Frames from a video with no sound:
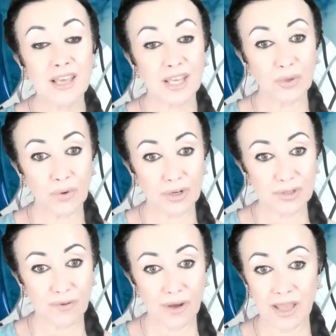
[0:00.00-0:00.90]
It
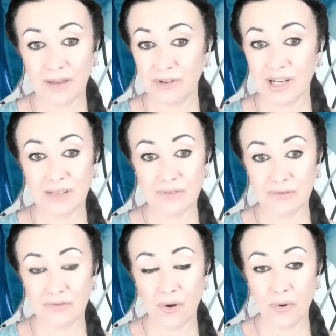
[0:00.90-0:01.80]
works for every
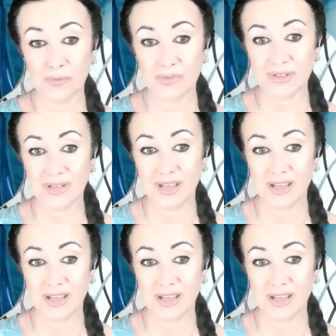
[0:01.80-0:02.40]
living forms,